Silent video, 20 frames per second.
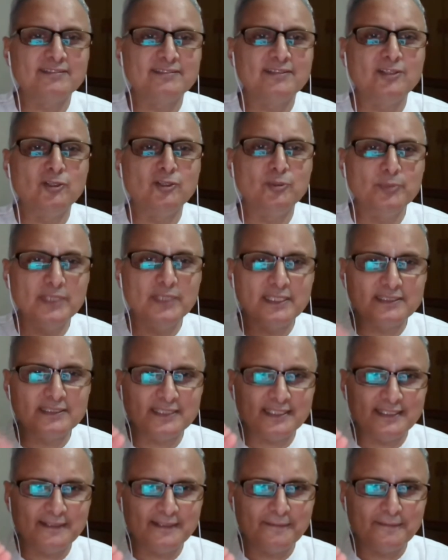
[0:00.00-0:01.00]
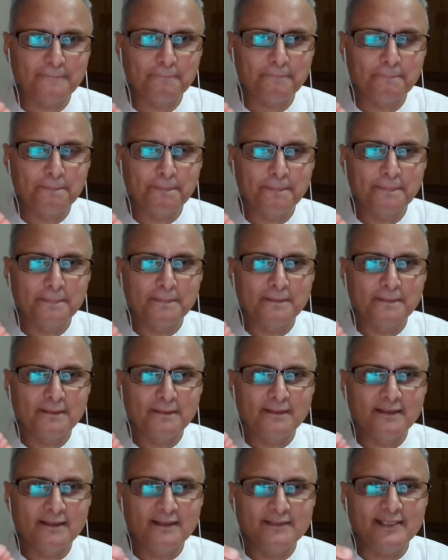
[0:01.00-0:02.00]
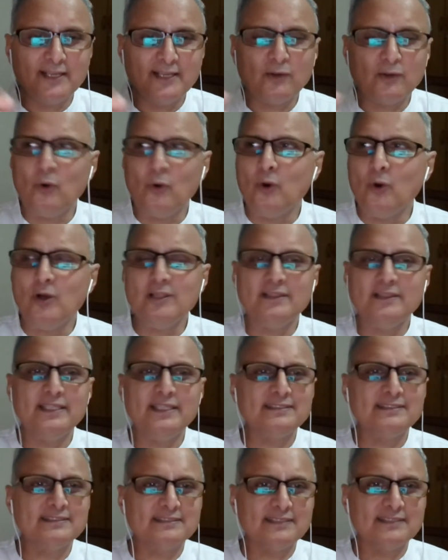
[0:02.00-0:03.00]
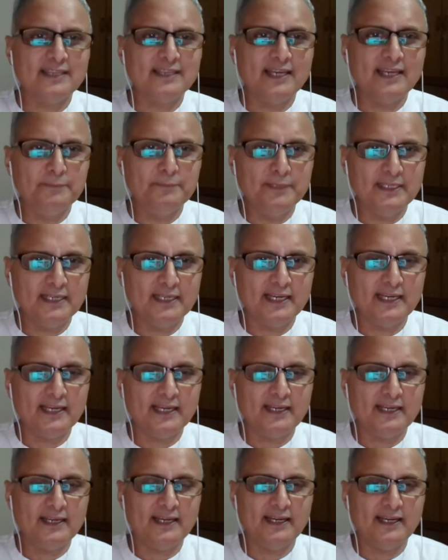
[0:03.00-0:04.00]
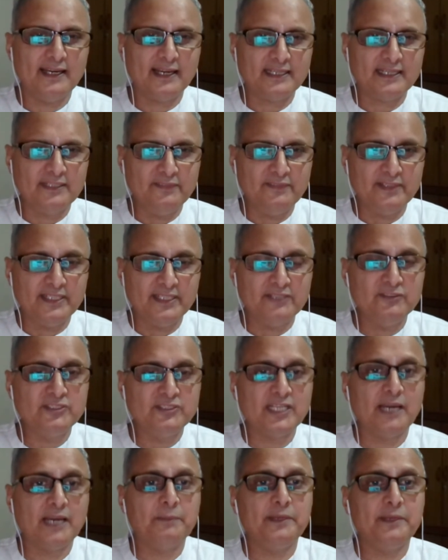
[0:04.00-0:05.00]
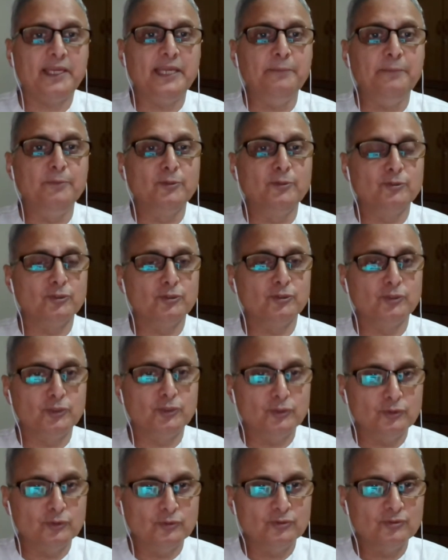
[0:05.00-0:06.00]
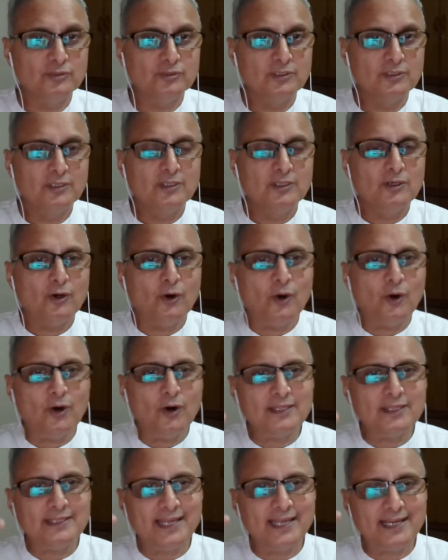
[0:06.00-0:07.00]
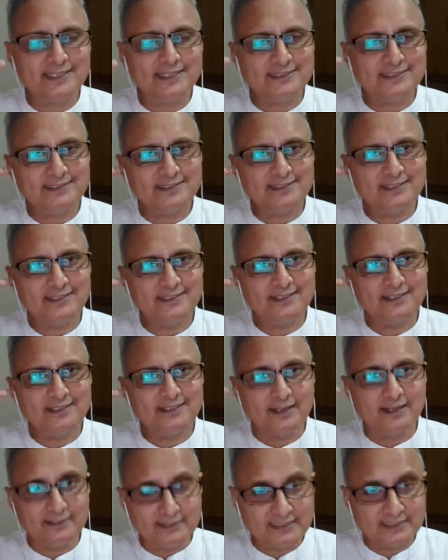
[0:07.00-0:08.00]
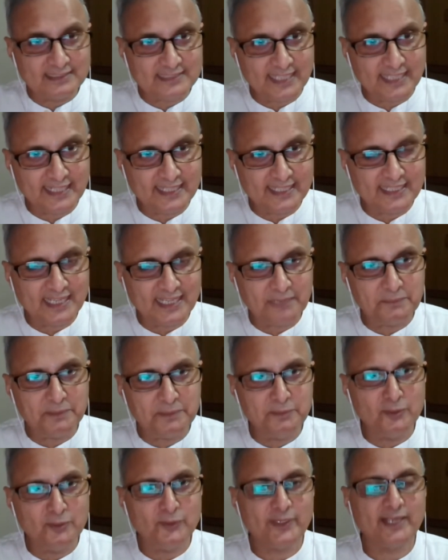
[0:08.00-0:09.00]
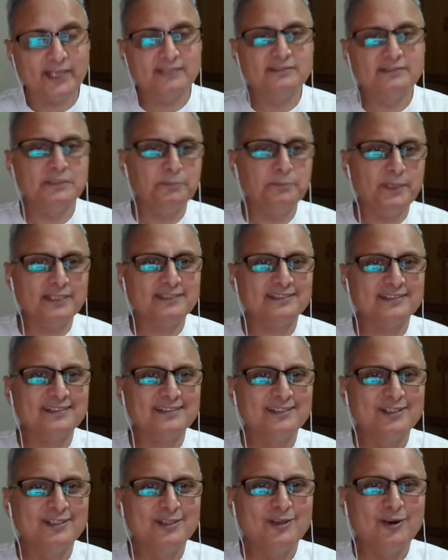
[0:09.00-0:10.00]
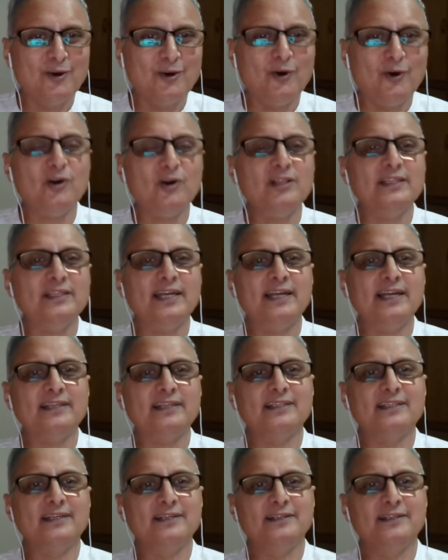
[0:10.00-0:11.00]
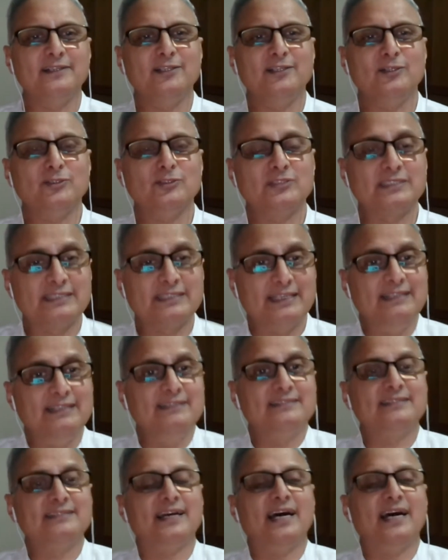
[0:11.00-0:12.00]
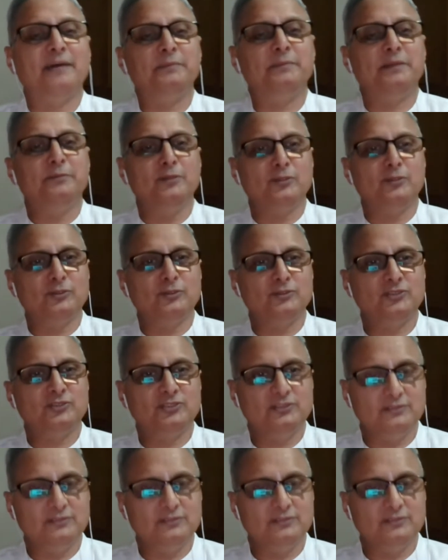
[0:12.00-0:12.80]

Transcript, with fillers: this humility that all this ability, activity which I'm able to do, all that understanding I'm able to exhibit, all that uh, you know skills I'm able to